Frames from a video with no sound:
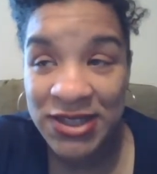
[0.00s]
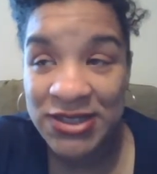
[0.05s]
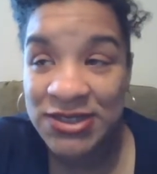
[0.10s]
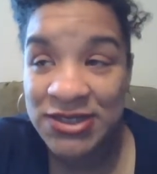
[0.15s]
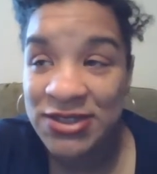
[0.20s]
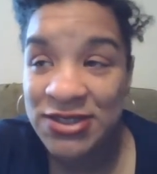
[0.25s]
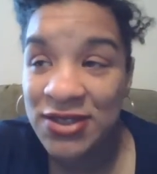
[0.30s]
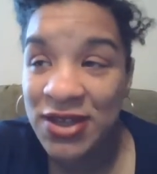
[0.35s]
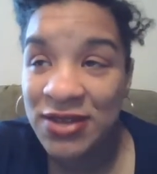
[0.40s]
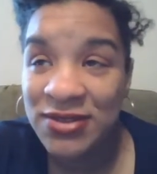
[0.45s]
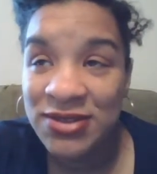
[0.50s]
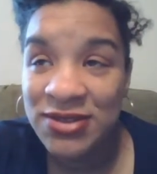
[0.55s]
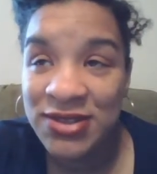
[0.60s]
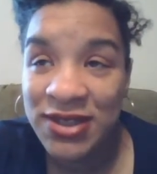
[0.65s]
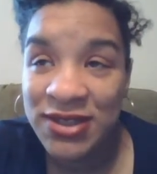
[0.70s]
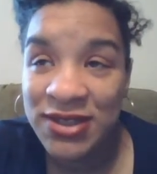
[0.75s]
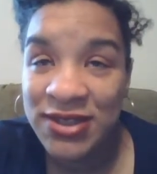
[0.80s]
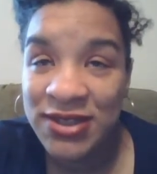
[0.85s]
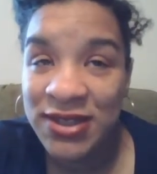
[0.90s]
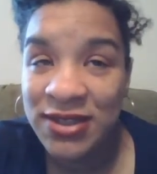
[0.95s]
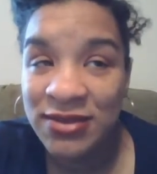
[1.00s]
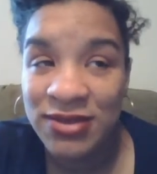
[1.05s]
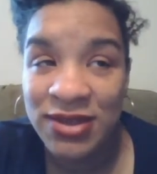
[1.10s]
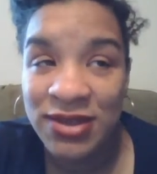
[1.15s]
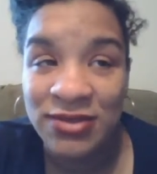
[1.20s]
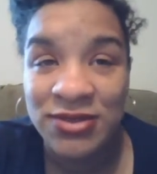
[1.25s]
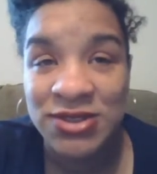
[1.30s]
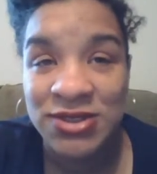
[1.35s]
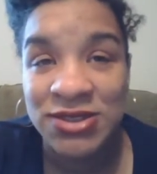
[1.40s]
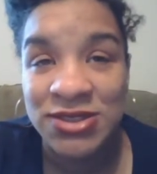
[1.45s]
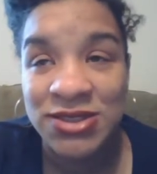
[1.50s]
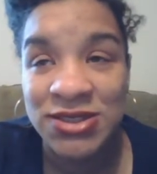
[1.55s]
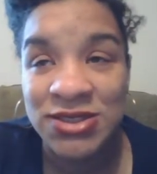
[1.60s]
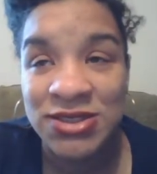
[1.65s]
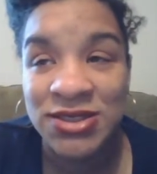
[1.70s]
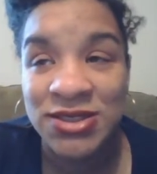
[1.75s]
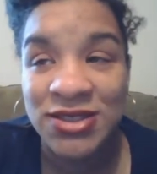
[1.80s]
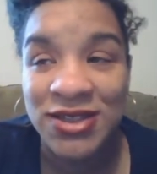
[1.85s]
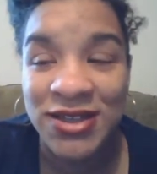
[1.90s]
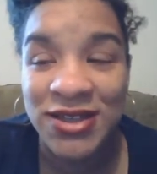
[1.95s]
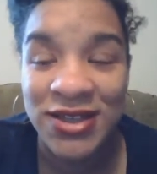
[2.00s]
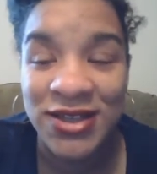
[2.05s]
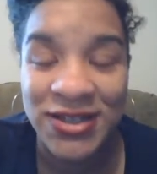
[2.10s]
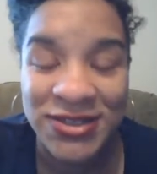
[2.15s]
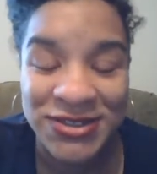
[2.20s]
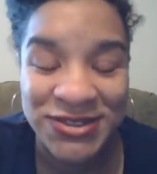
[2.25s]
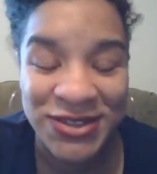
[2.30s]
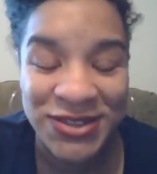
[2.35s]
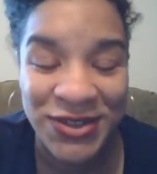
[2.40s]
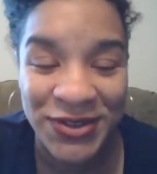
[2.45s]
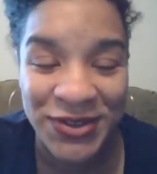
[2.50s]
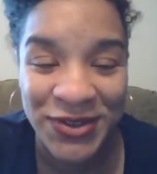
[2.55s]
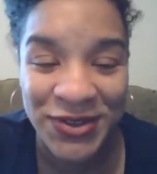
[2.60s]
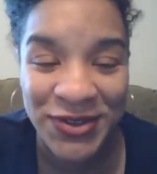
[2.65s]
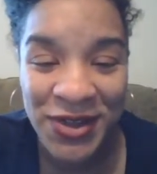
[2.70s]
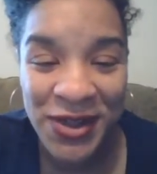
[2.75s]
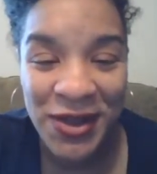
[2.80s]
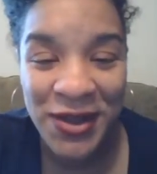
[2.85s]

So I was like, damn, that was easy. So,